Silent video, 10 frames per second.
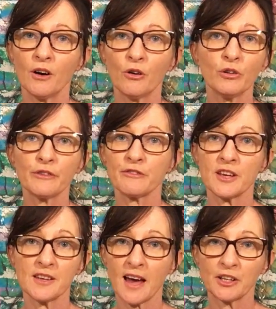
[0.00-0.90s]
all the
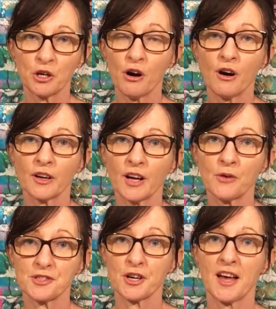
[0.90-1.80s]
fear had gone, and I
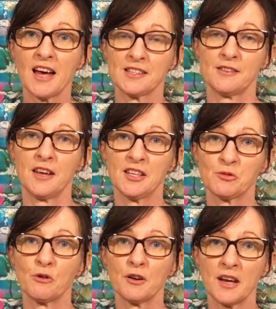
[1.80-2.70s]
was okay. So
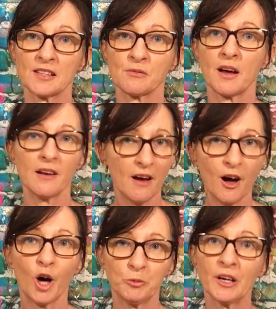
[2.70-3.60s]
guess what? Next one,
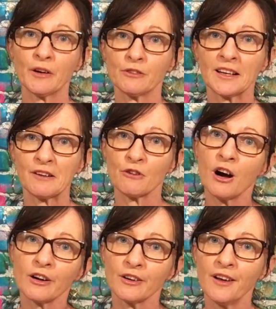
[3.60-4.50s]
I'm going to really
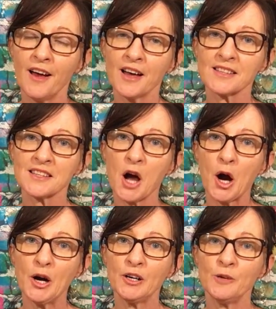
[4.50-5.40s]
rock it.
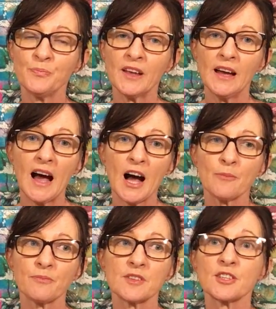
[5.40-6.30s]
So,
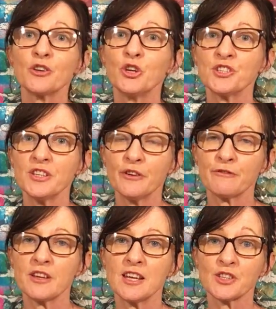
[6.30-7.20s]
so using your
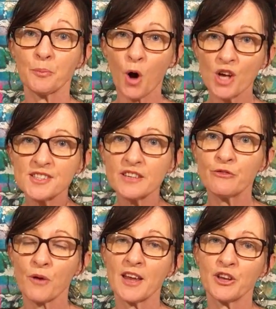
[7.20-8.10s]
fears, a
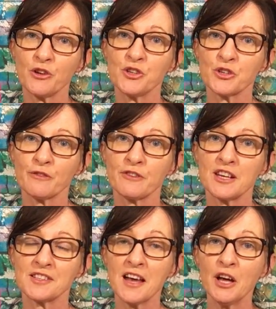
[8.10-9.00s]
positive way to use your
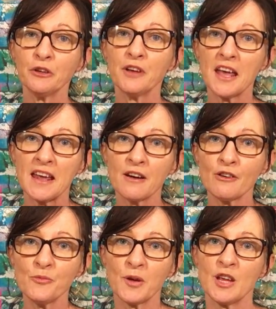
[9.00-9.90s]
fears. You hear
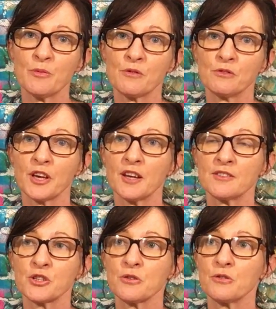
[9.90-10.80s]
of people that
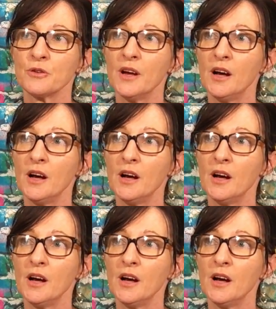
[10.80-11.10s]
do,